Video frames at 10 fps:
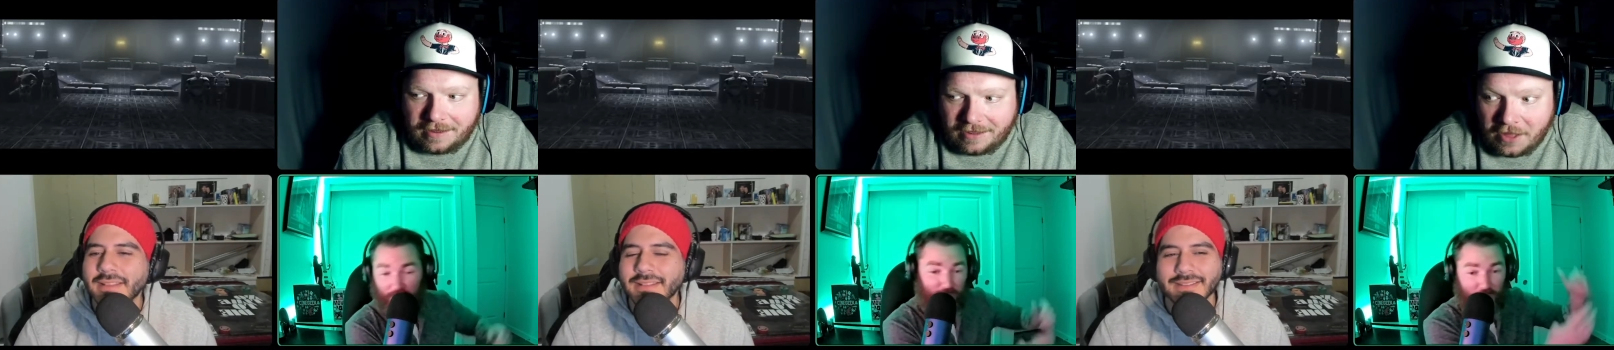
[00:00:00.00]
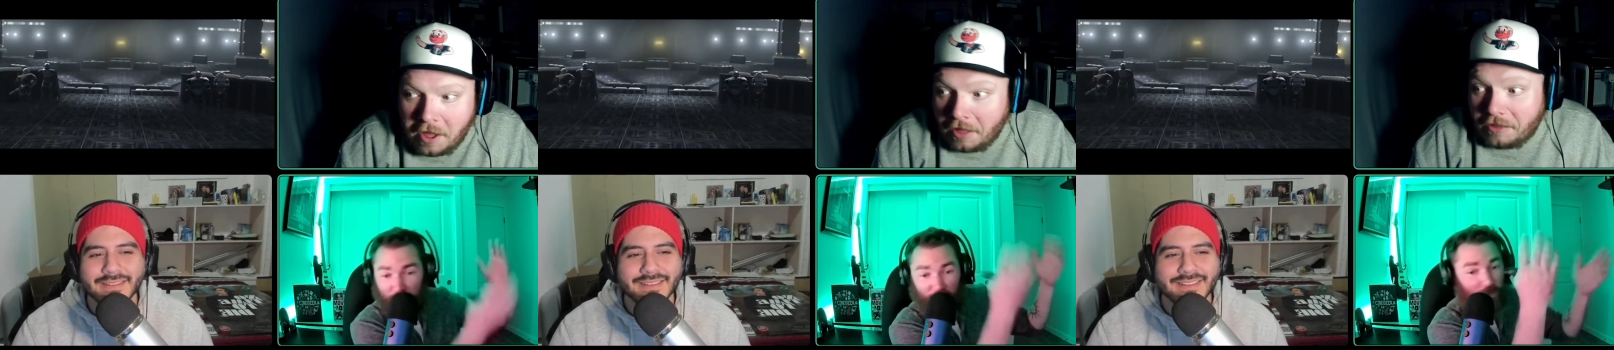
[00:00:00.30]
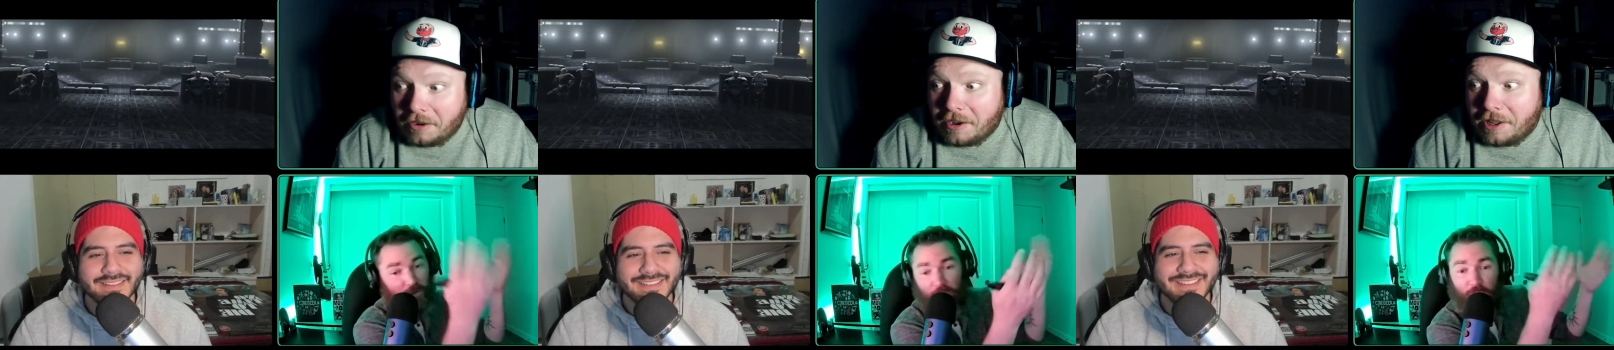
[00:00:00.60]
Speaker 1: They're
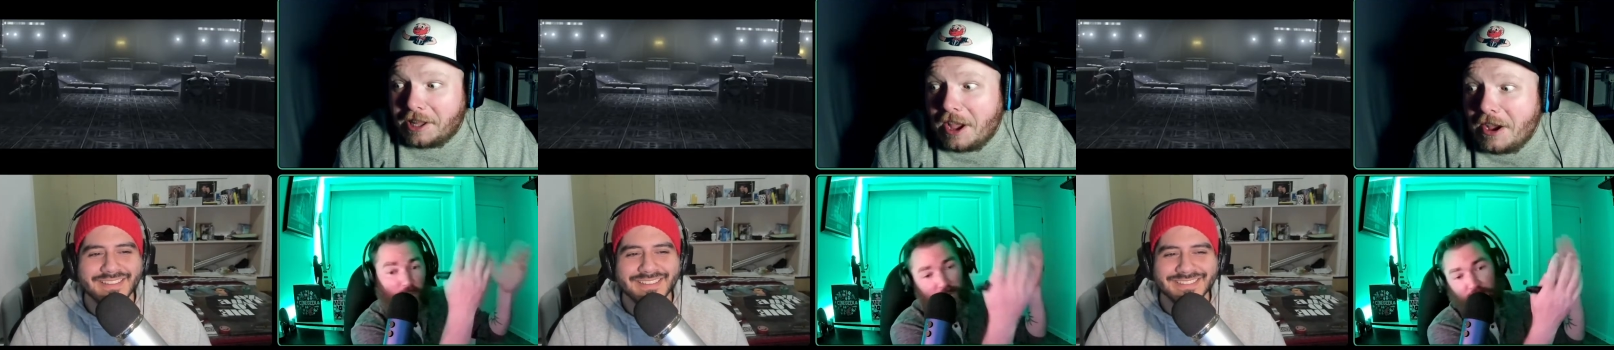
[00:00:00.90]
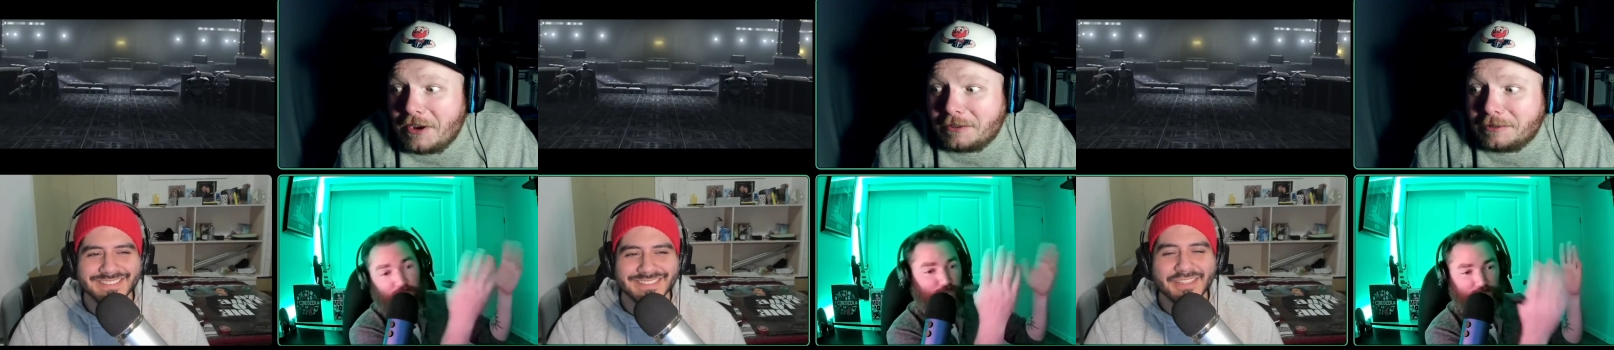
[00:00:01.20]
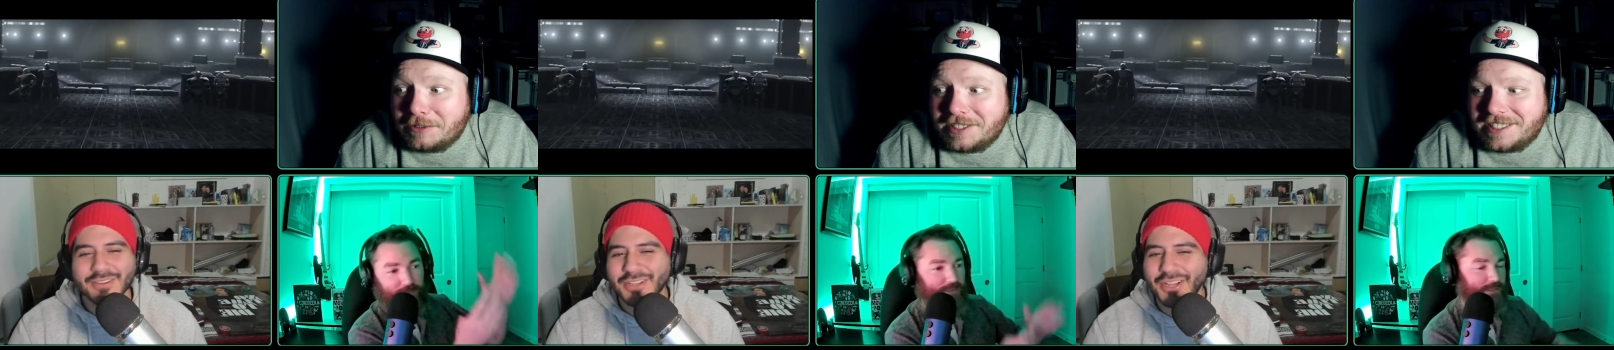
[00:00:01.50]
clones.
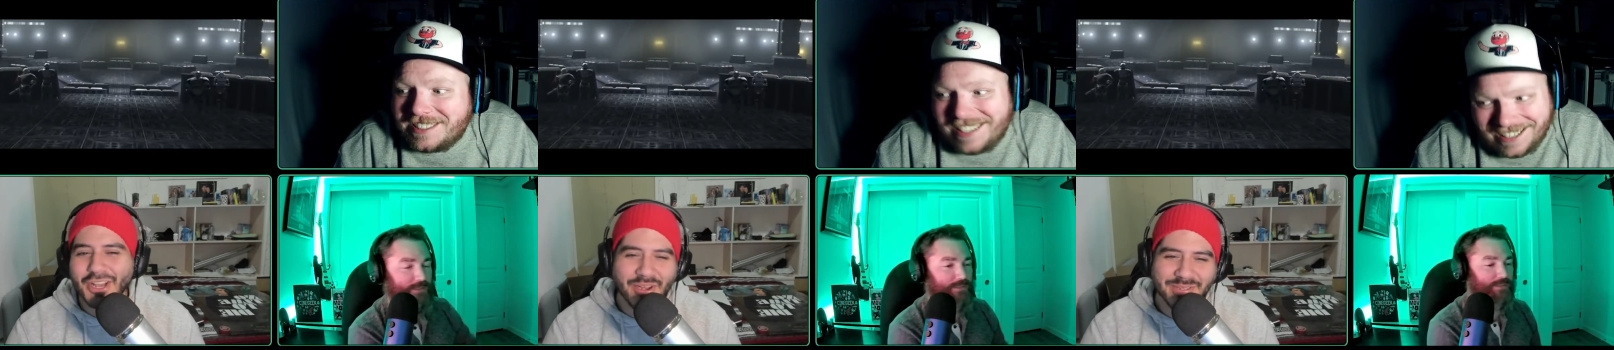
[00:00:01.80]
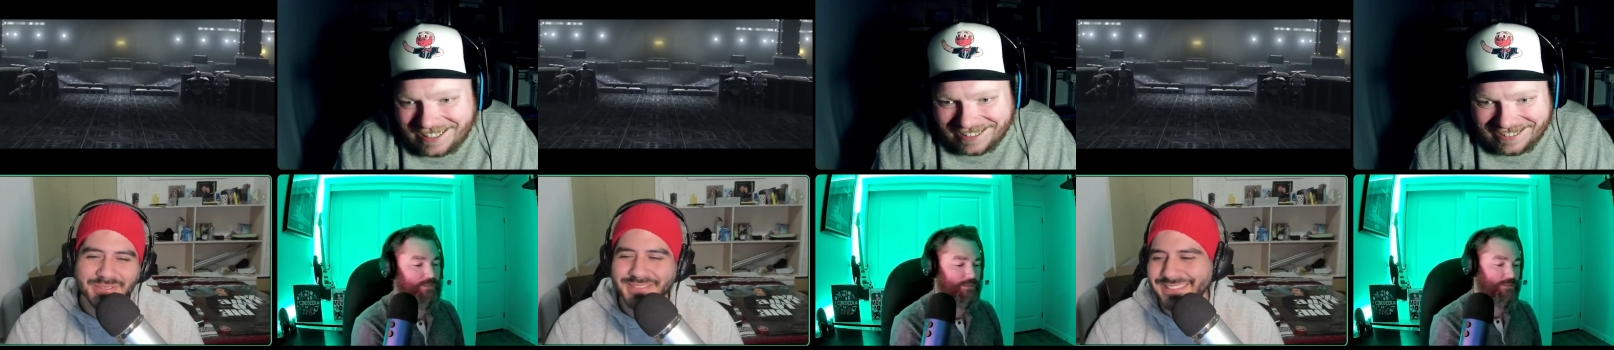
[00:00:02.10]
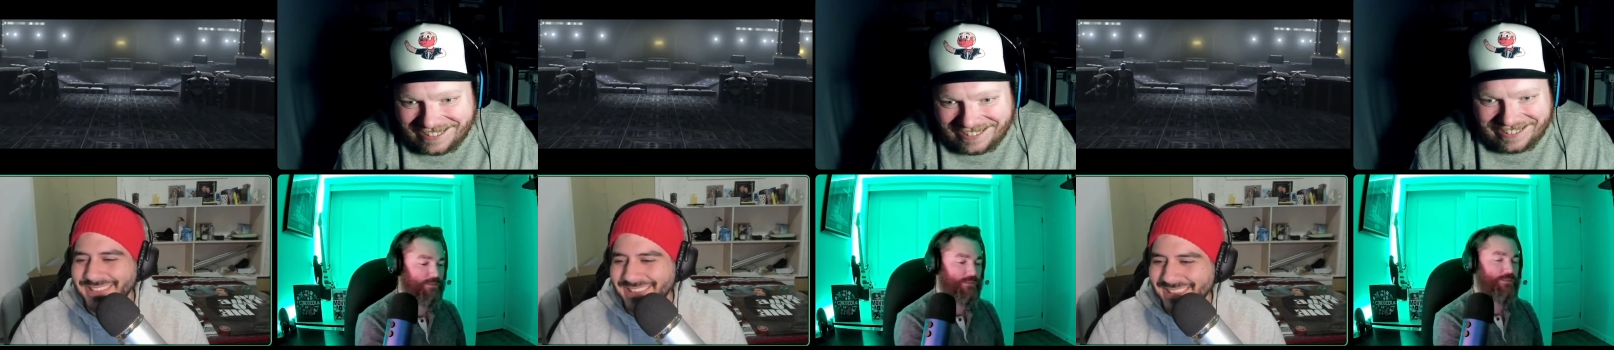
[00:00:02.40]
They're
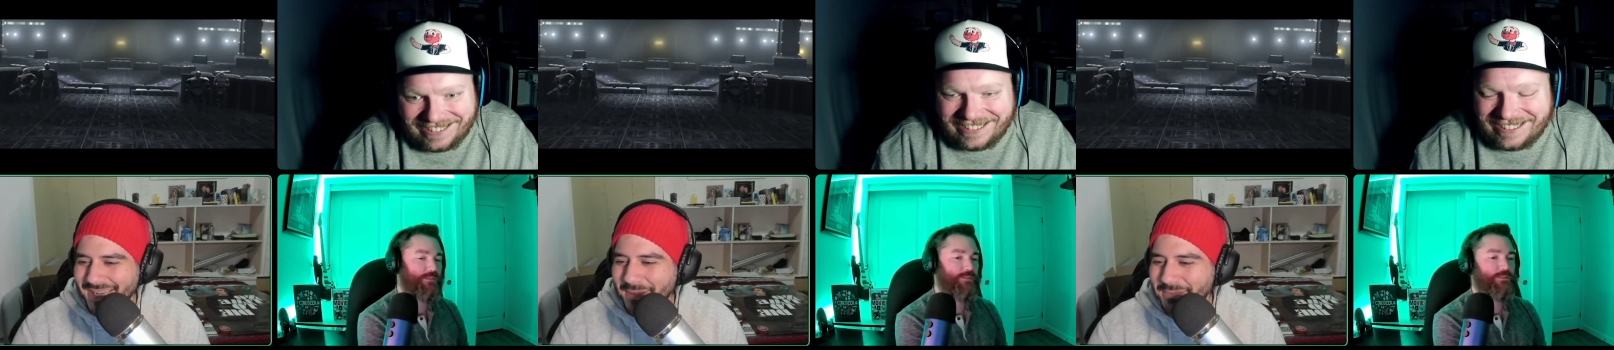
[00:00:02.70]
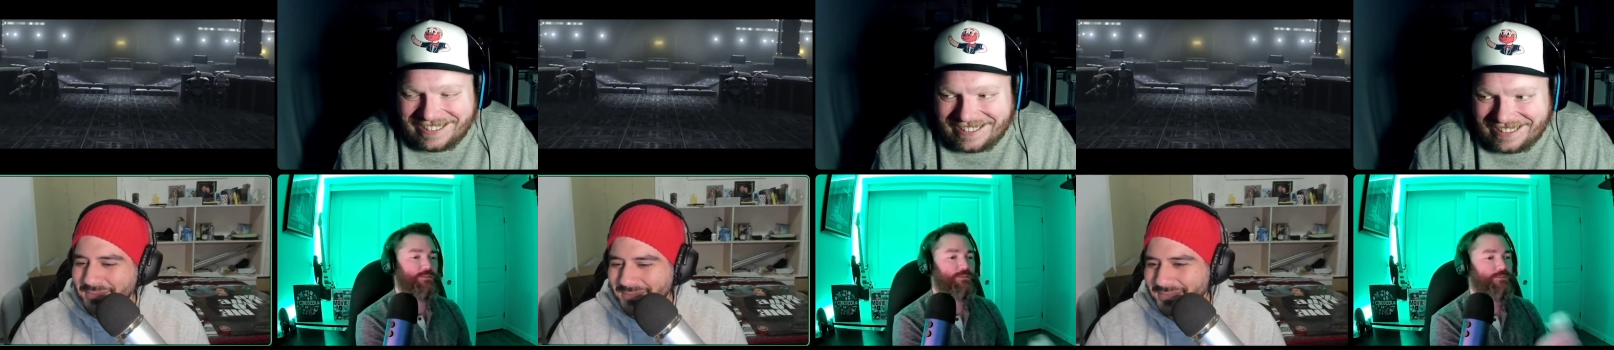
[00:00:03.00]
clones. Yep.